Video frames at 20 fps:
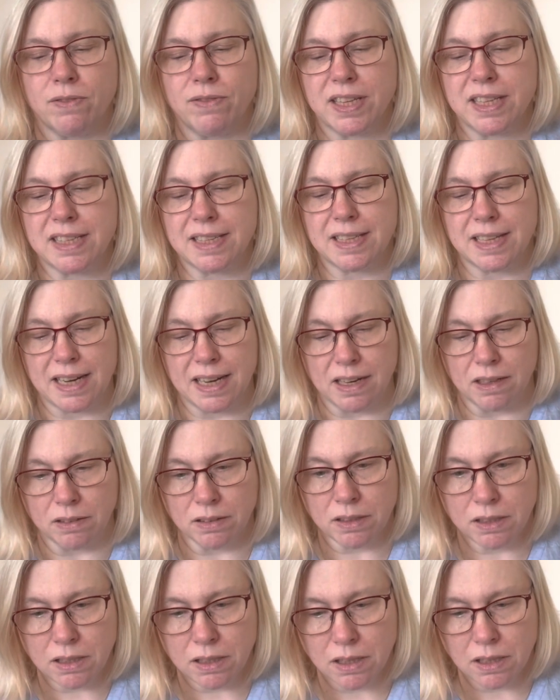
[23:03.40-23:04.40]
the seal.
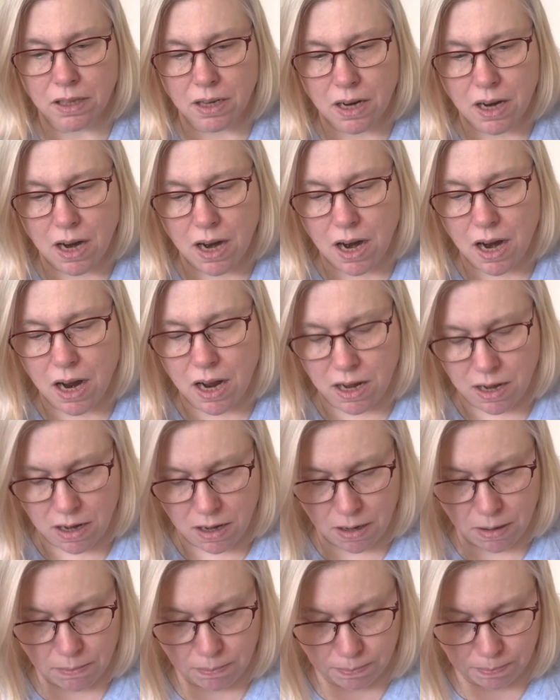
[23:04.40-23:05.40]

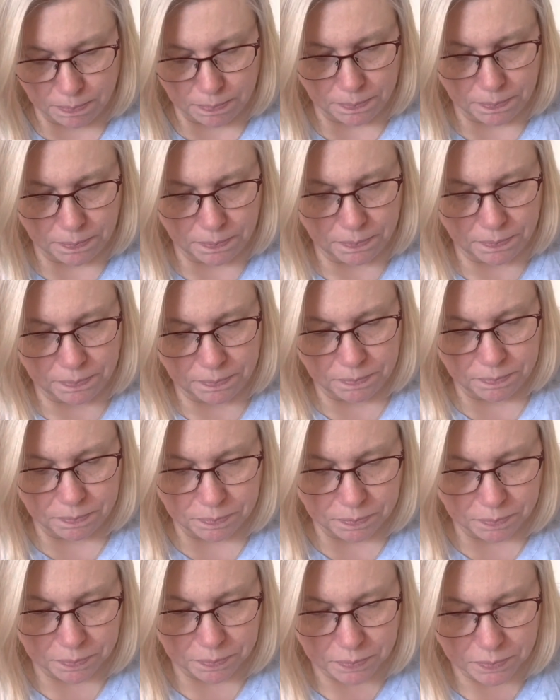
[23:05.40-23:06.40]

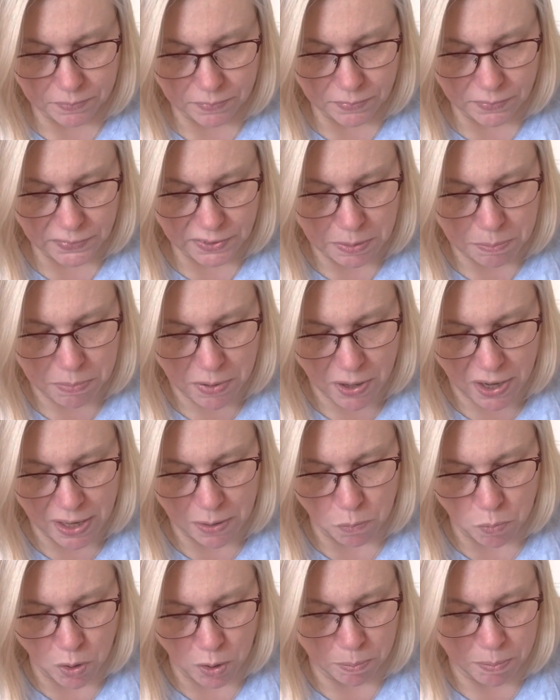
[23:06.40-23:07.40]
But it
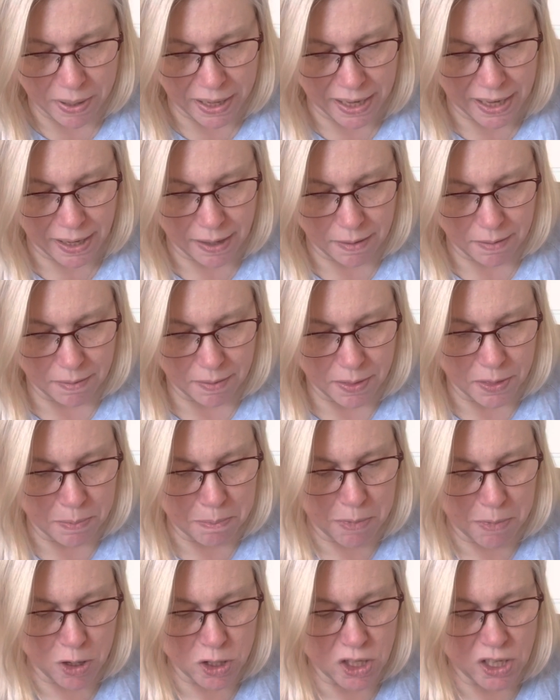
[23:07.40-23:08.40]
will be, the
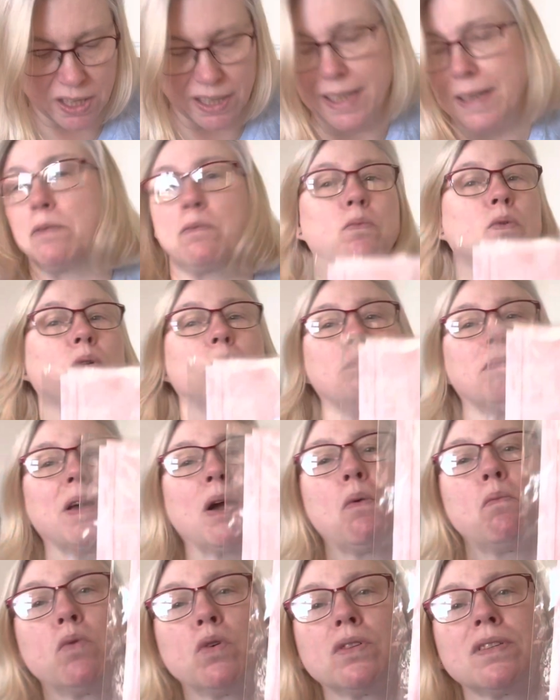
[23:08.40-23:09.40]
mottling will be
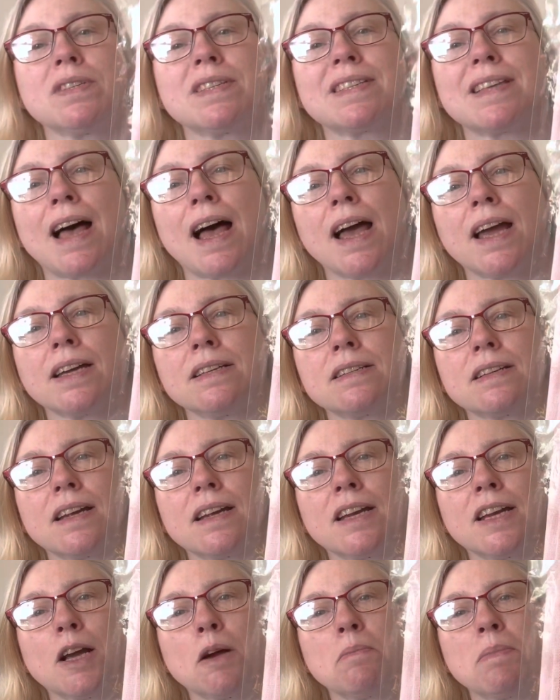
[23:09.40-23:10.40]
on one side
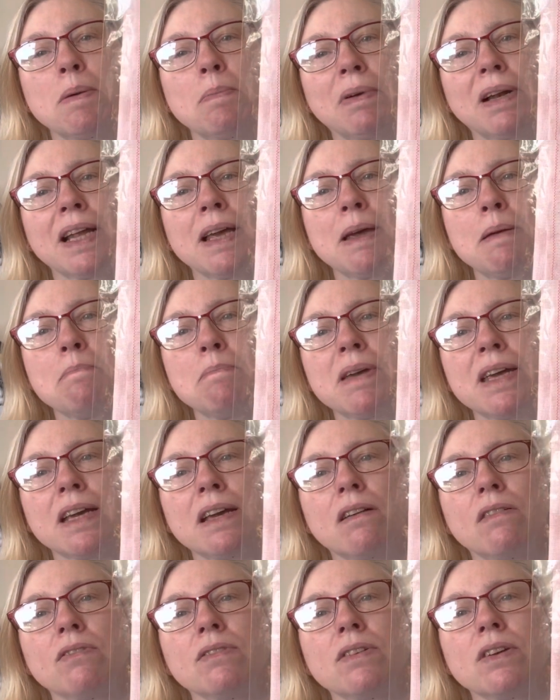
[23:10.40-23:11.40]
and it'll be plain
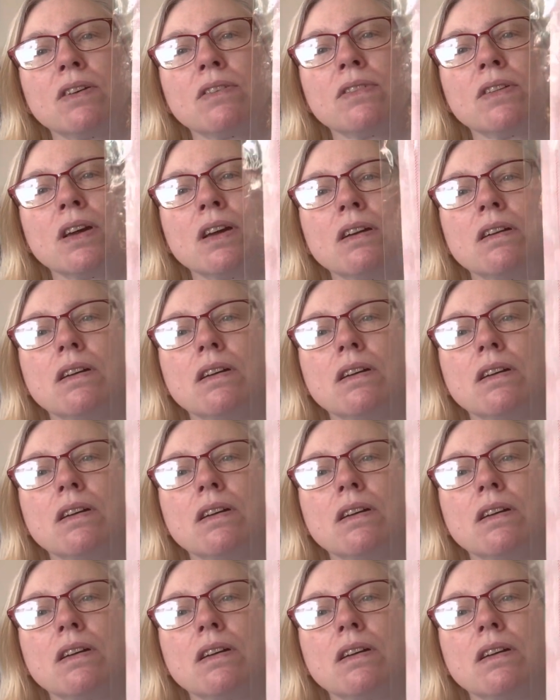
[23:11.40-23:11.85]
pink on the other.